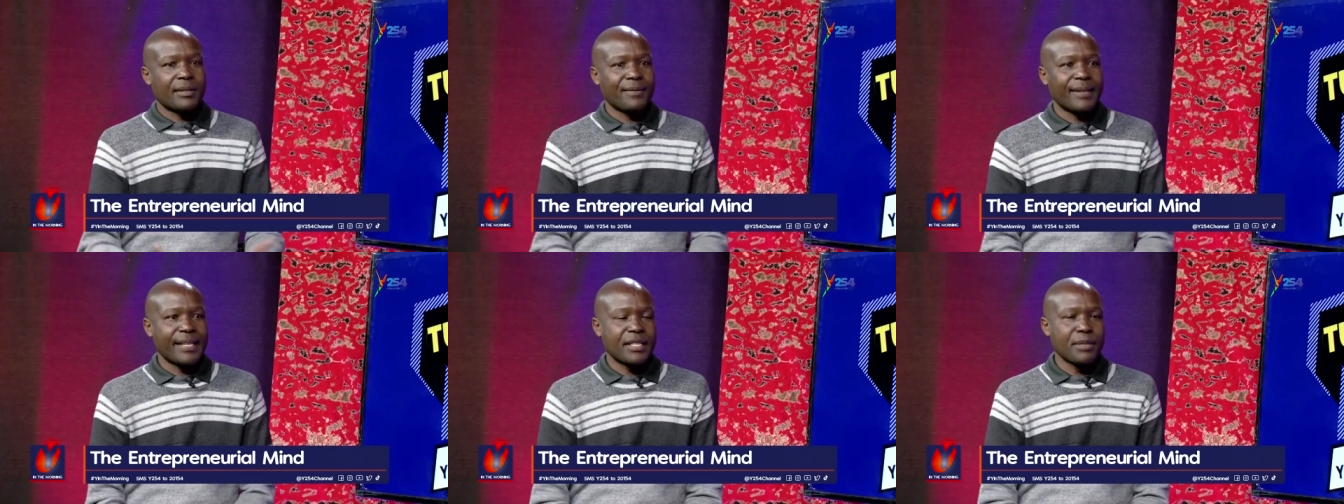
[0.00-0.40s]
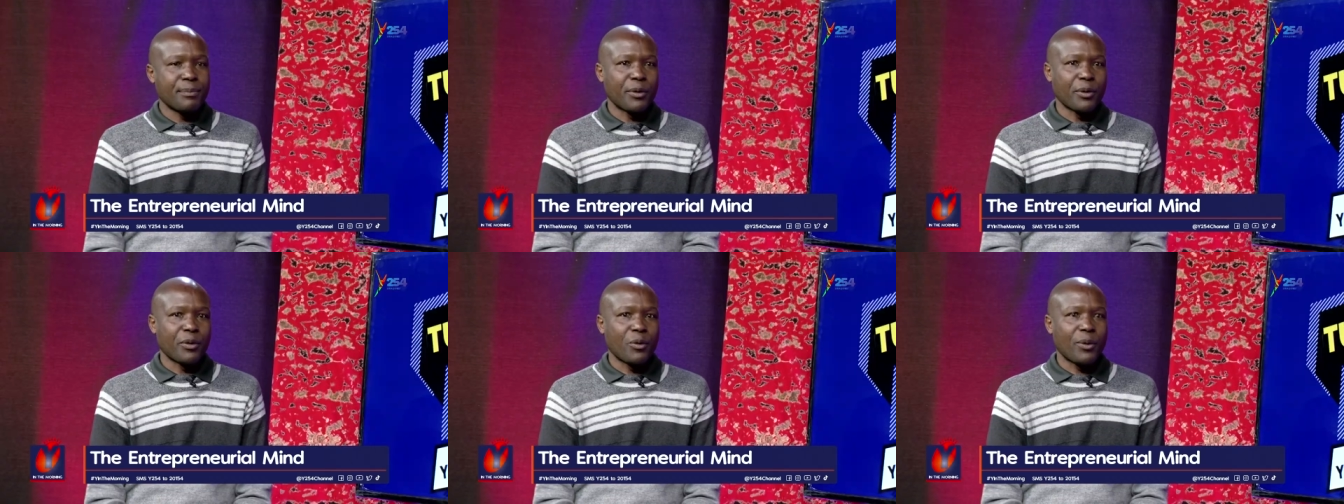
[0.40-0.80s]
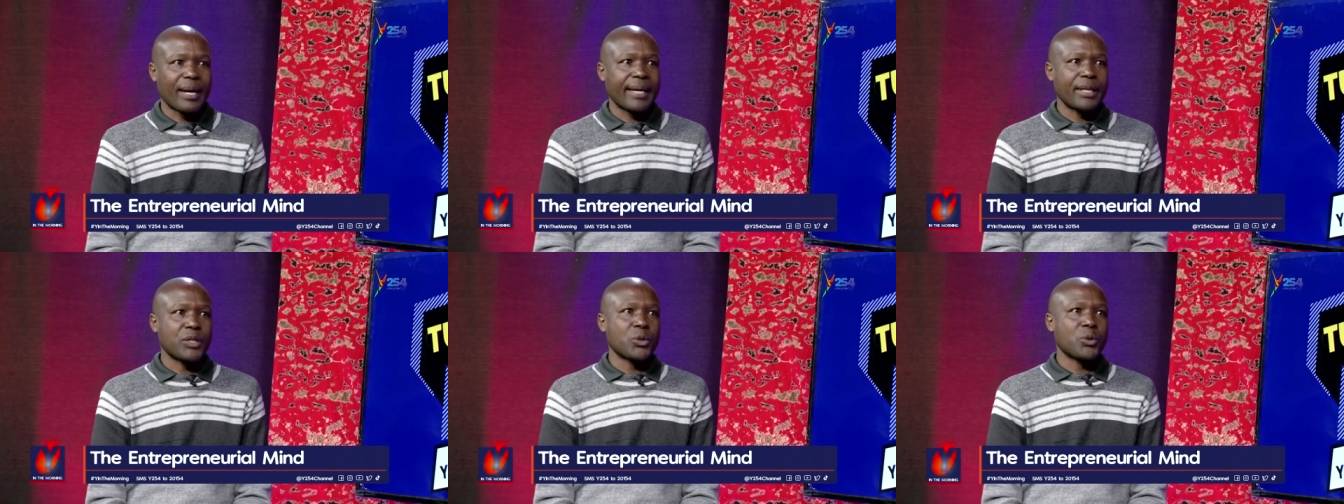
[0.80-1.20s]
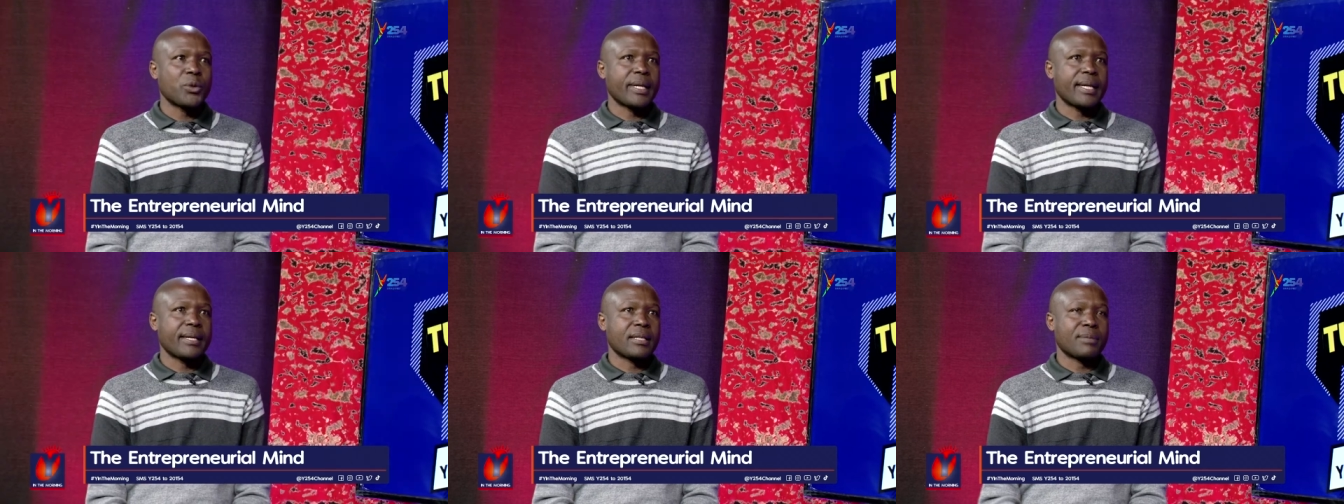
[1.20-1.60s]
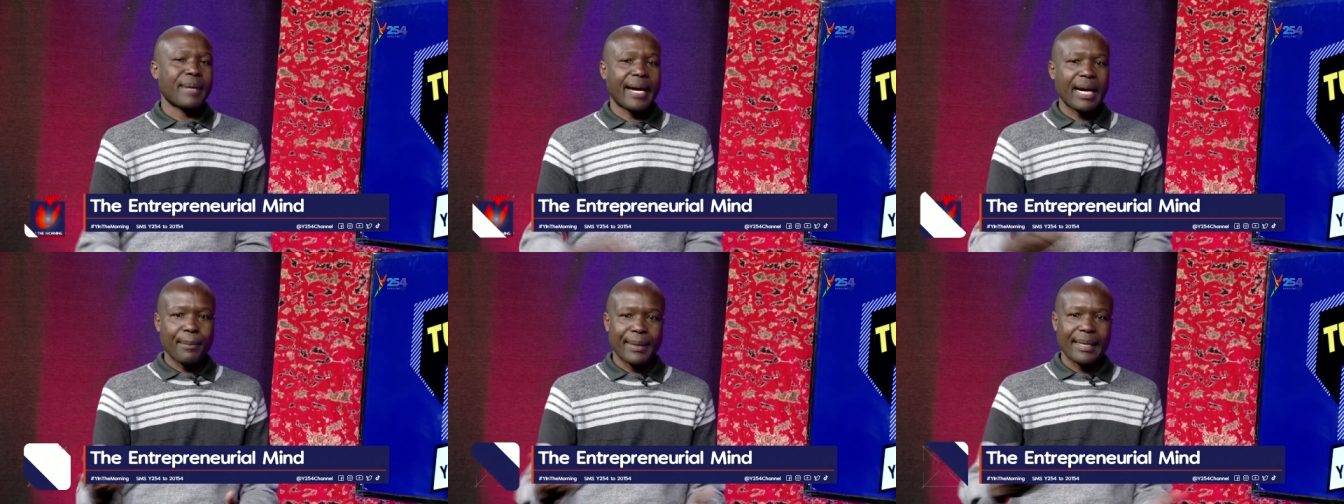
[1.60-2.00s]
It's very simple. What I do is
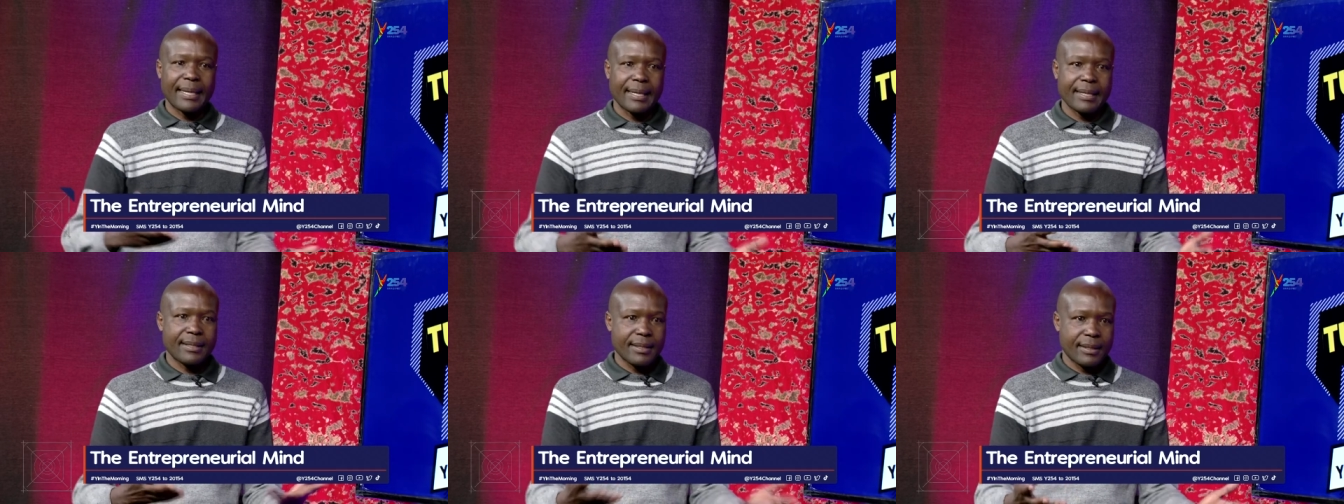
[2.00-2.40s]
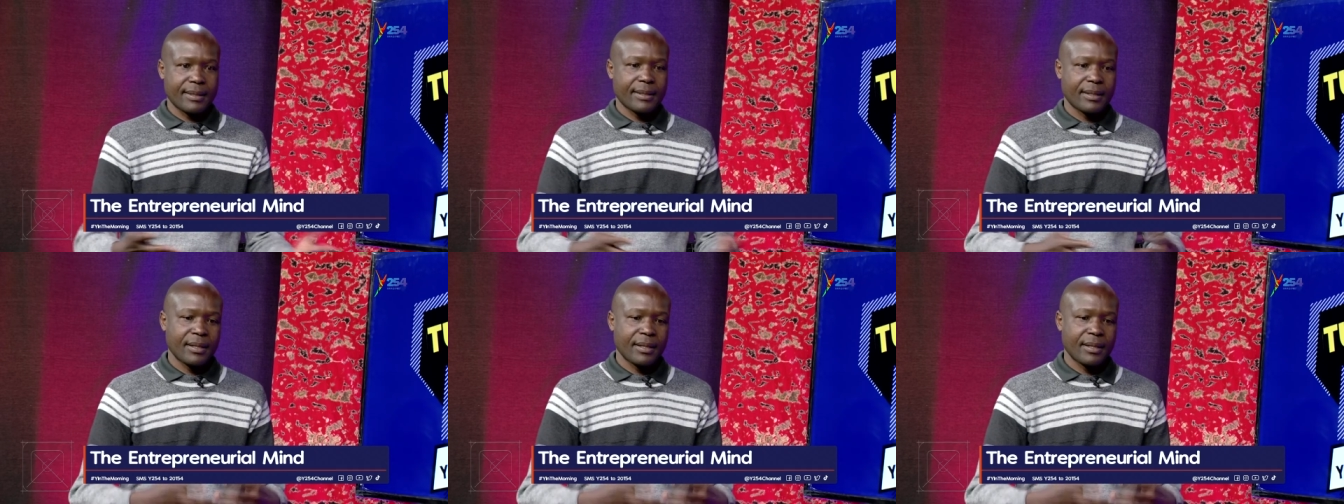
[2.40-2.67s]
my company does this.